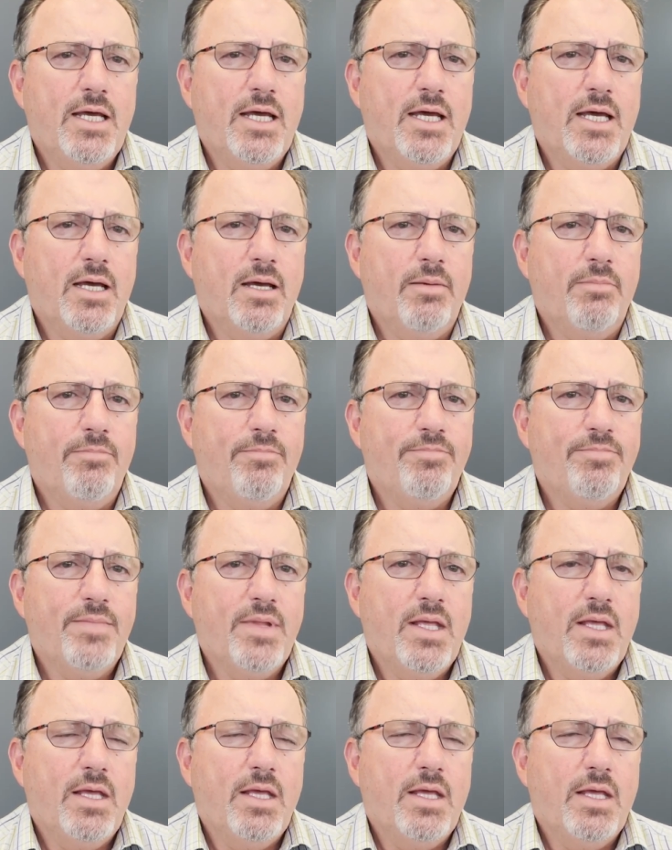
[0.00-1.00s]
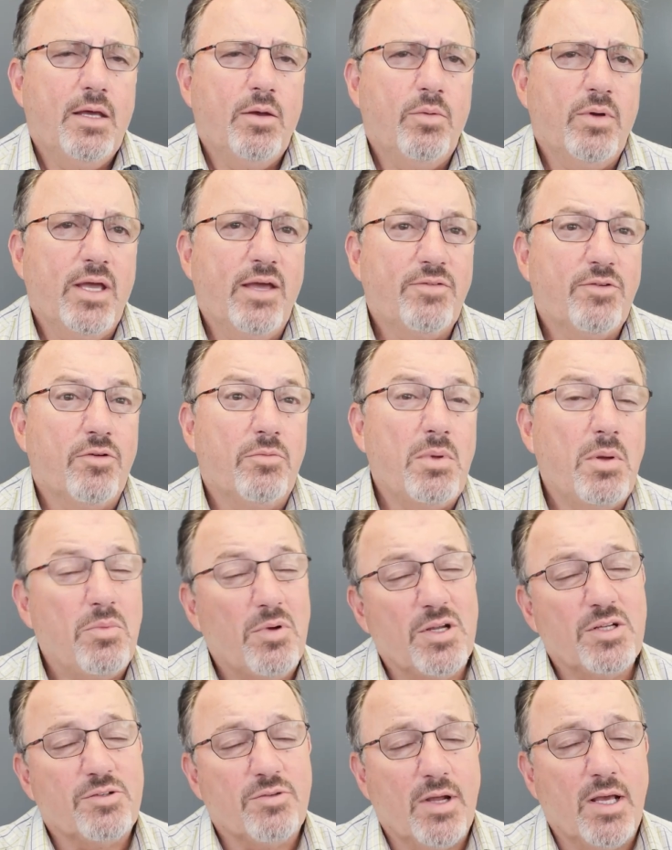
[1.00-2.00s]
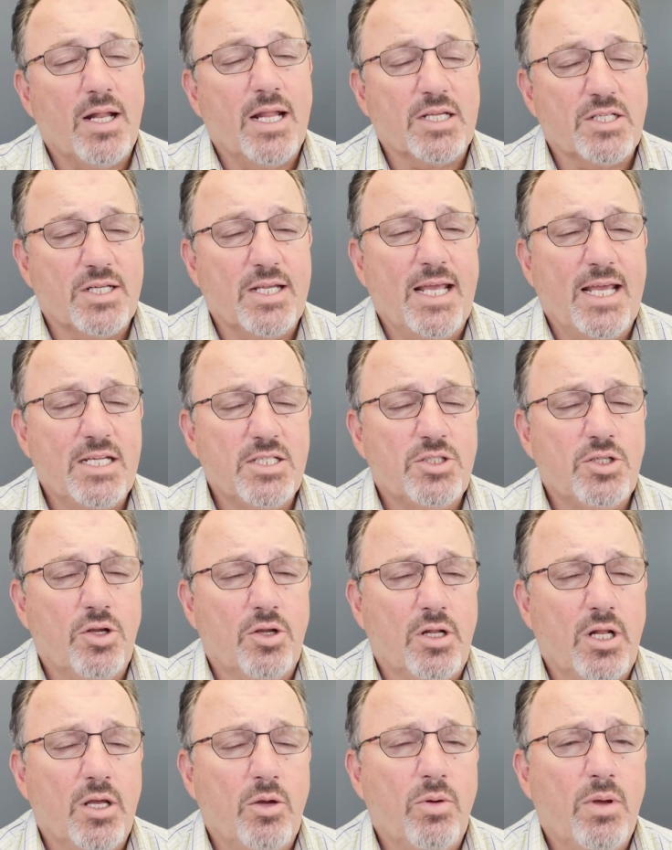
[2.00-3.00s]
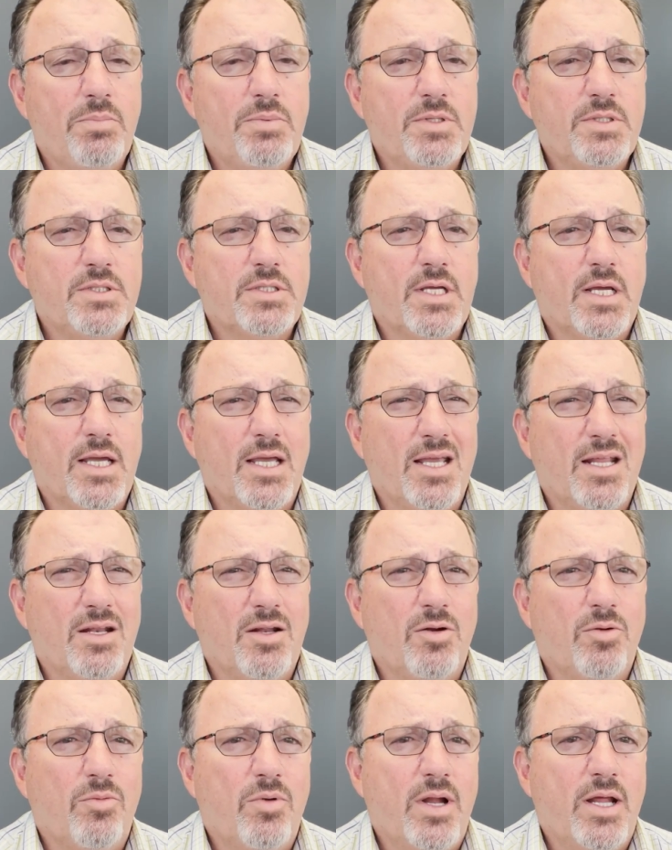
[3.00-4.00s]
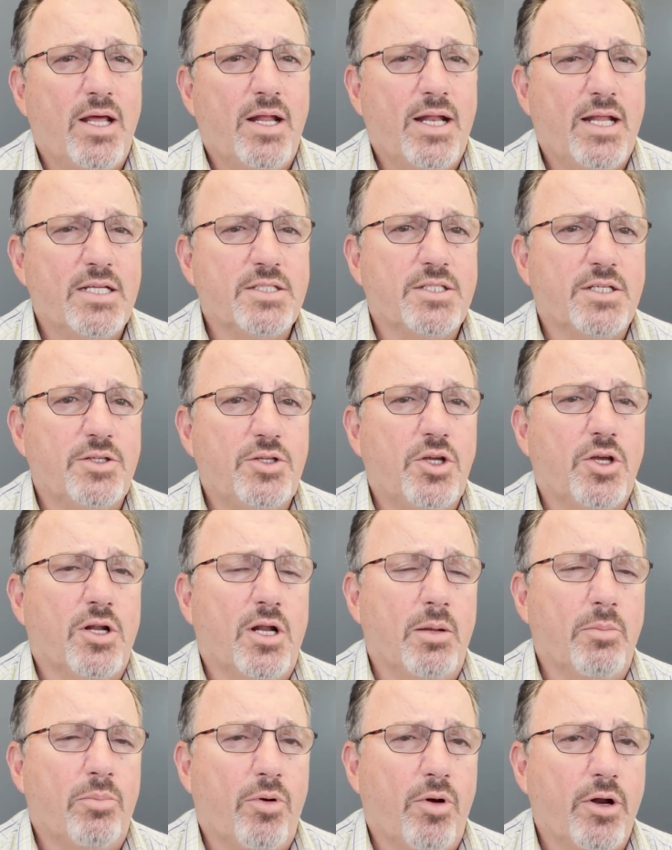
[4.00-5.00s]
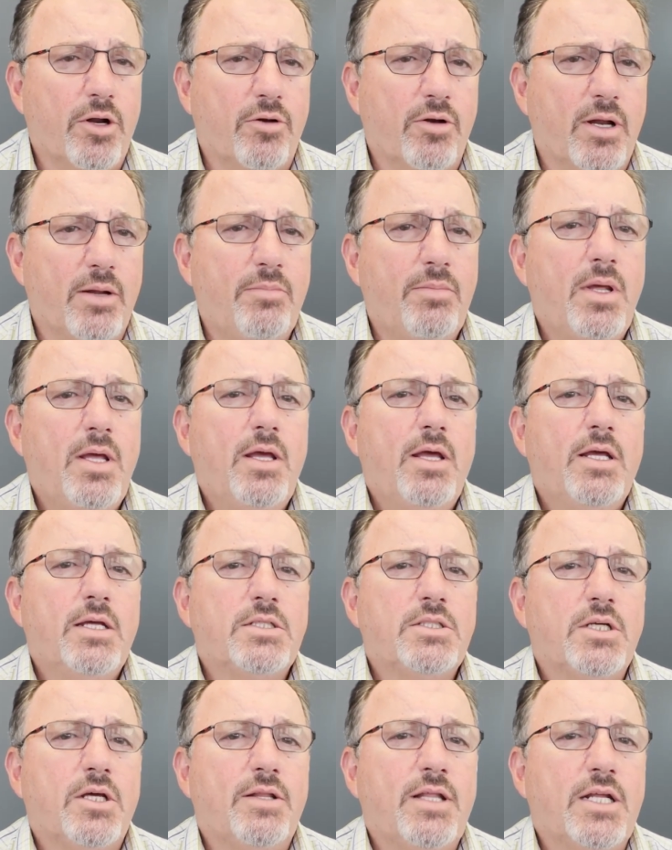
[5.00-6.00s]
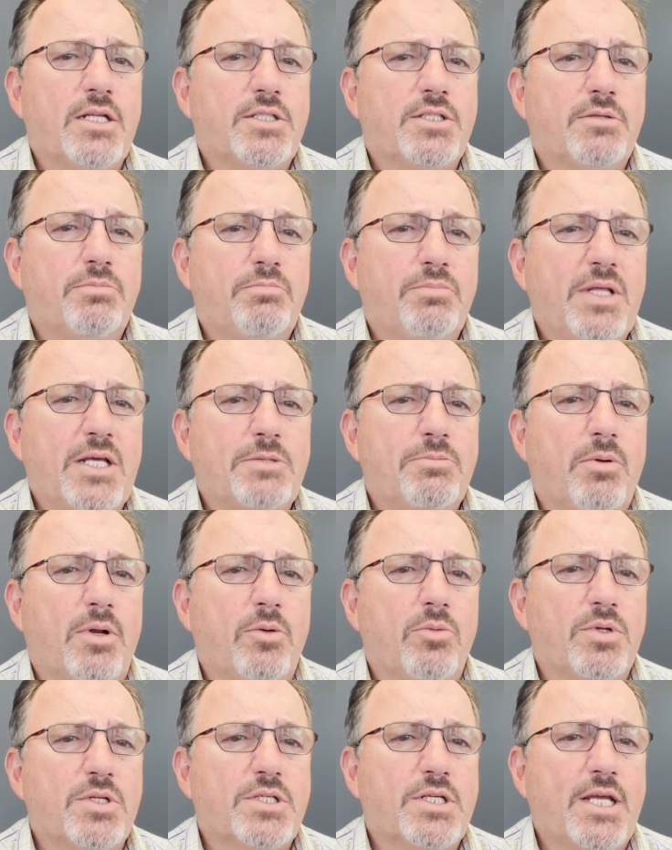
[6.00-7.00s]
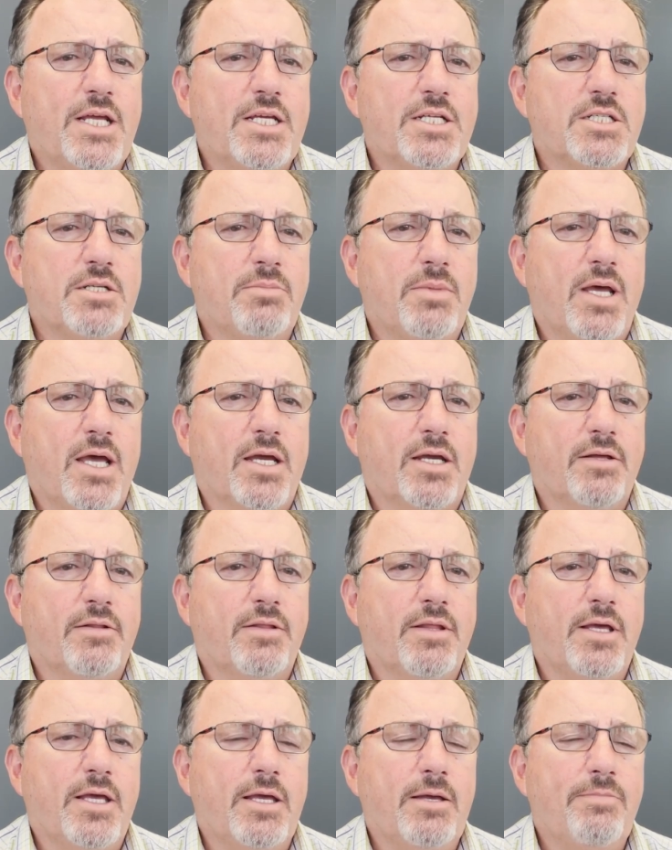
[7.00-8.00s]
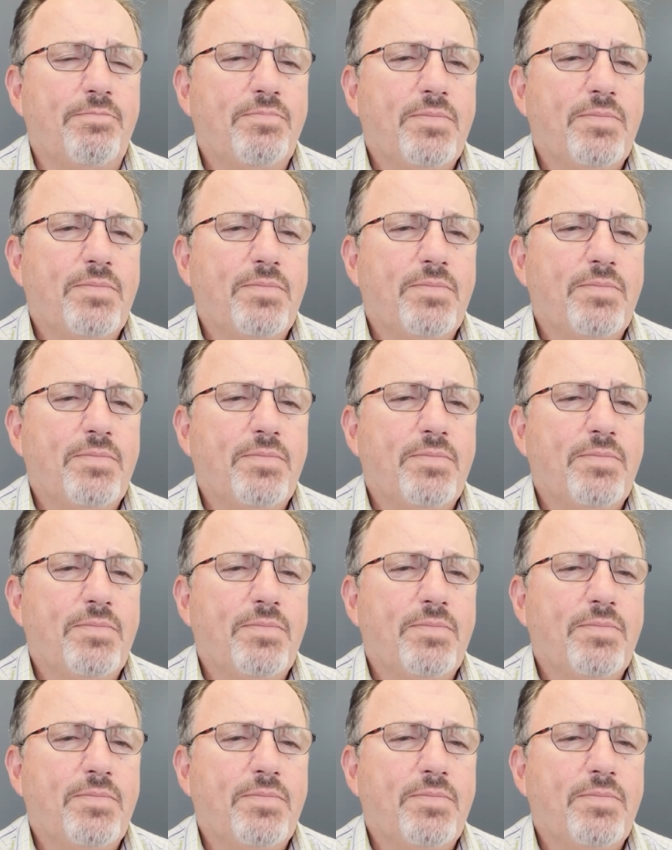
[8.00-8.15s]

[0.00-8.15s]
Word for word: Um, we have to remember Israel actually has nuclear weapons and Iran has a nuclear program, so that's that's probably what scares the market there.